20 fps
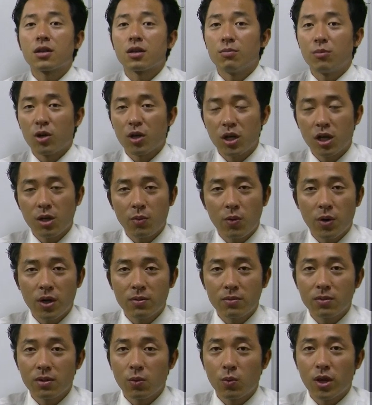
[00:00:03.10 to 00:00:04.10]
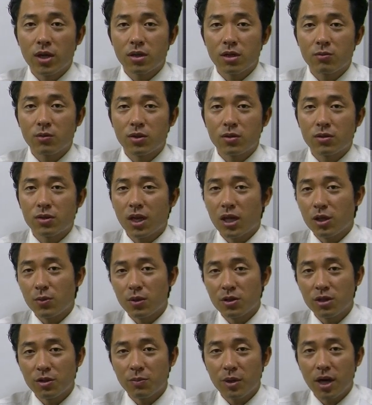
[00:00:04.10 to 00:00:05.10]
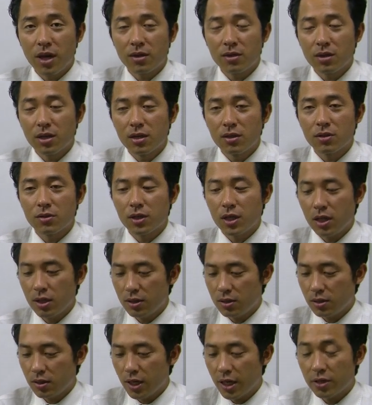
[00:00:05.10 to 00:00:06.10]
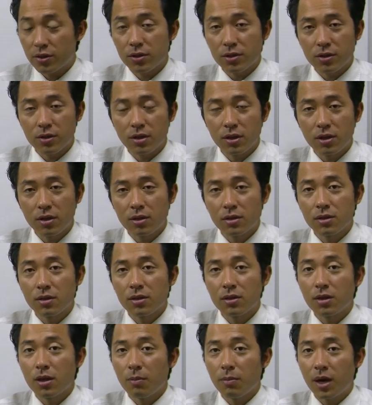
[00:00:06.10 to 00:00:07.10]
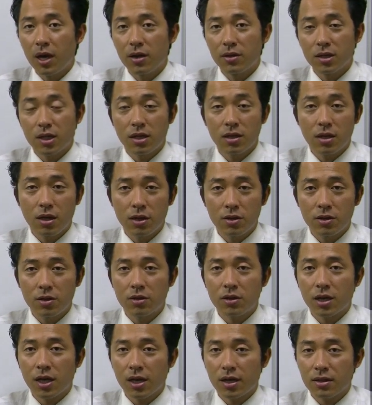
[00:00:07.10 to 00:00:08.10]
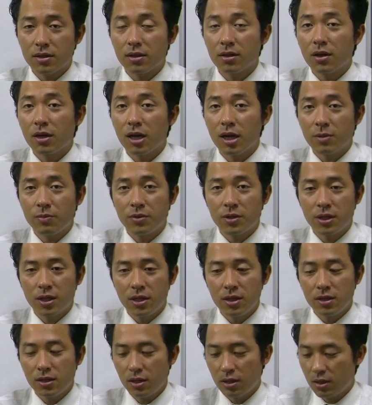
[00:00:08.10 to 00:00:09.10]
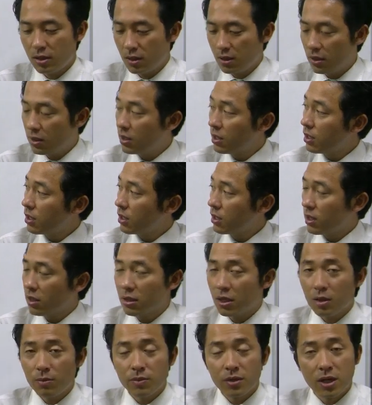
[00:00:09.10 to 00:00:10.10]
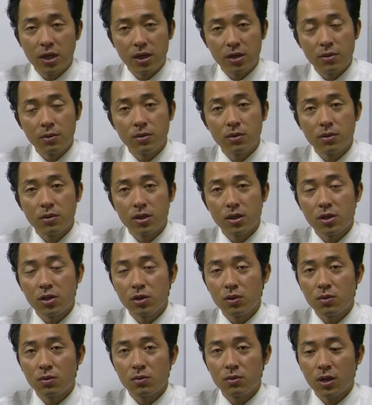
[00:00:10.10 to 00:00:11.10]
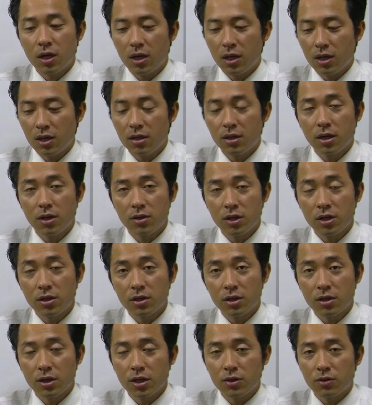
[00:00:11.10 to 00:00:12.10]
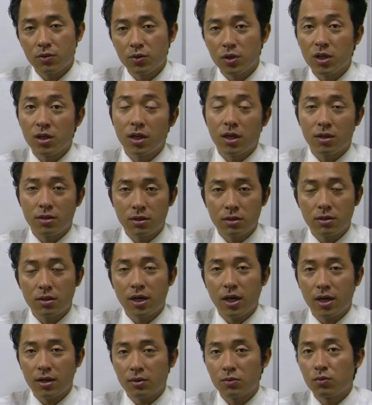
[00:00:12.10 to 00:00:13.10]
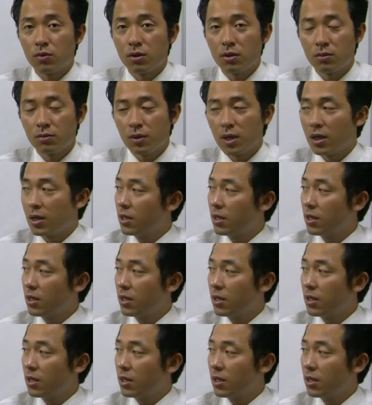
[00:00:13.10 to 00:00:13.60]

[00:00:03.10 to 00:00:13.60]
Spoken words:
Good morning everyone, welcome to Saturday Japan. Today's lecture is about inheritance tax update. This update for the new international inheritance tax law.